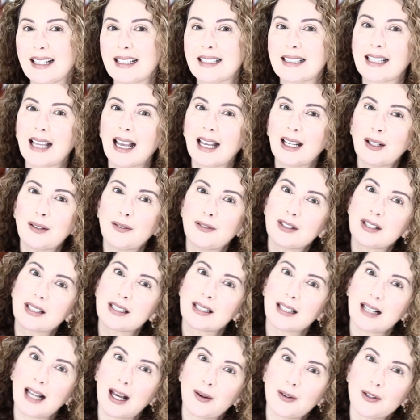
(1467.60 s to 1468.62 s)
it's kind of a
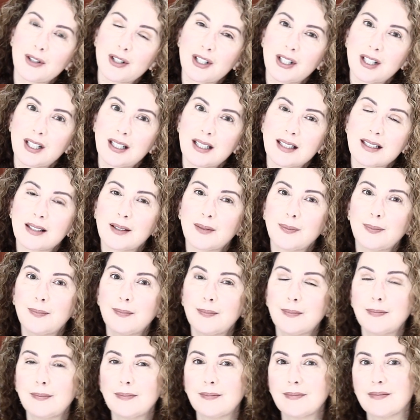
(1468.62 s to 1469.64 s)
slouchy, it's a,
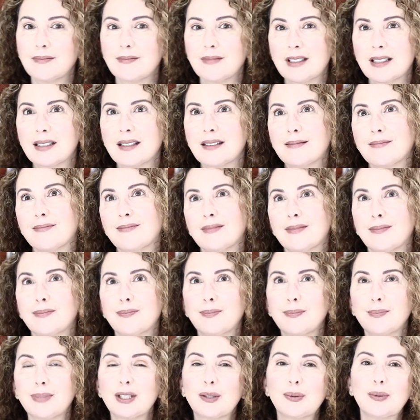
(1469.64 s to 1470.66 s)
it's a
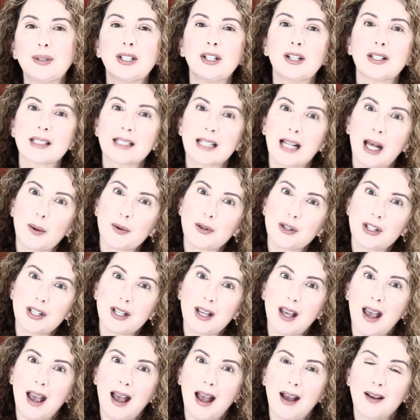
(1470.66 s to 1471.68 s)
between a
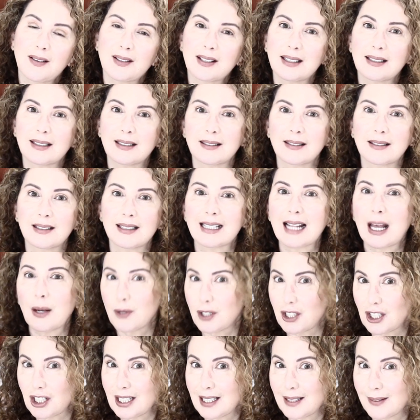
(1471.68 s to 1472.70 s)
slouchy hat and
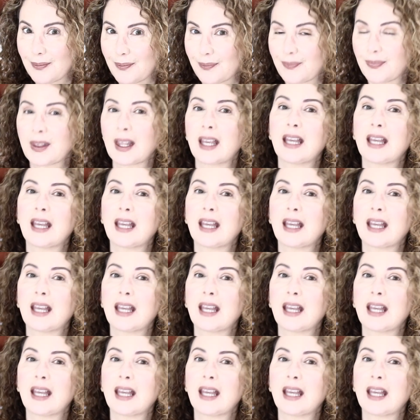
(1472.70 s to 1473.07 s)
slouchy